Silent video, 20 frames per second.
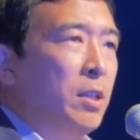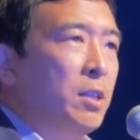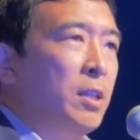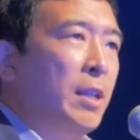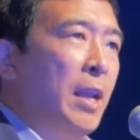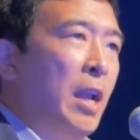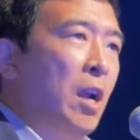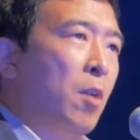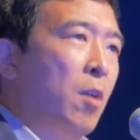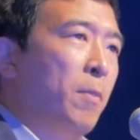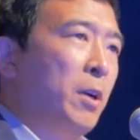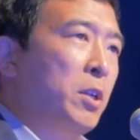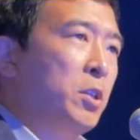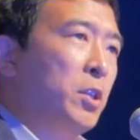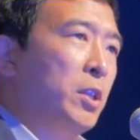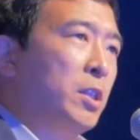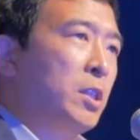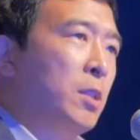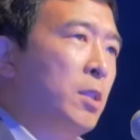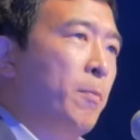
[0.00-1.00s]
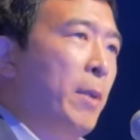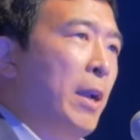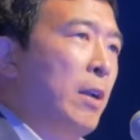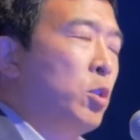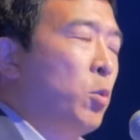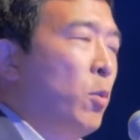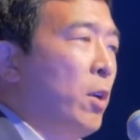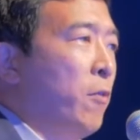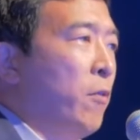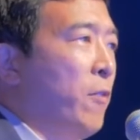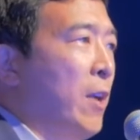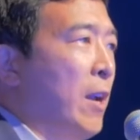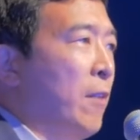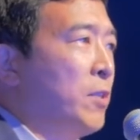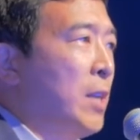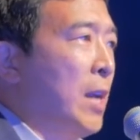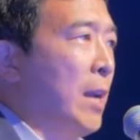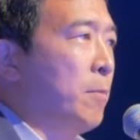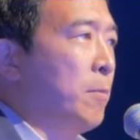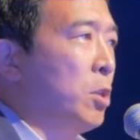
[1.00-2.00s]
Today our budget's about 25
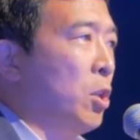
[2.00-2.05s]
times